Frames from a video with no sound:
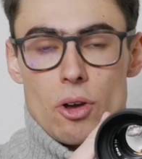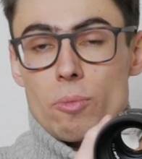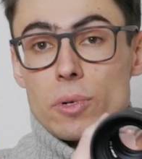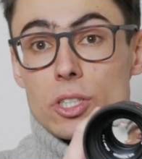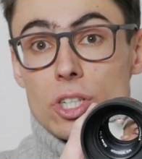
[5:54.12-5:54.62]

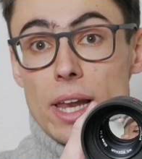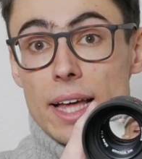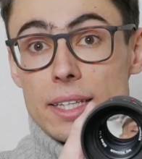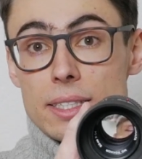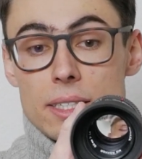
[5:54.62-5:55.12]
which
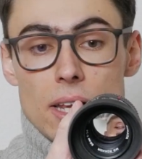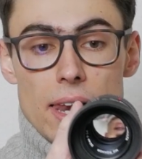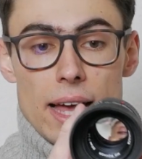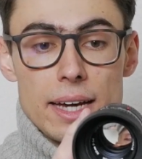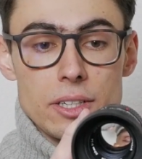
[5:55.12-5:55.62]
lets
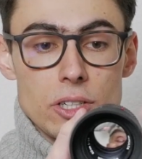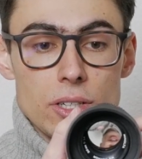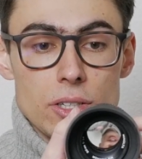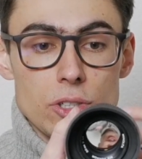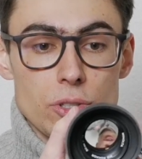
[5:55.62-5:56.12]
light
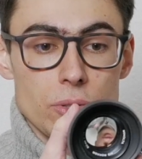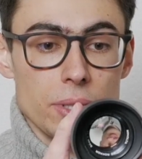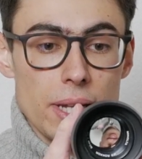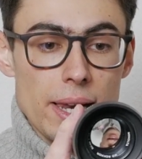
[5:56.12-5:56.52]
through the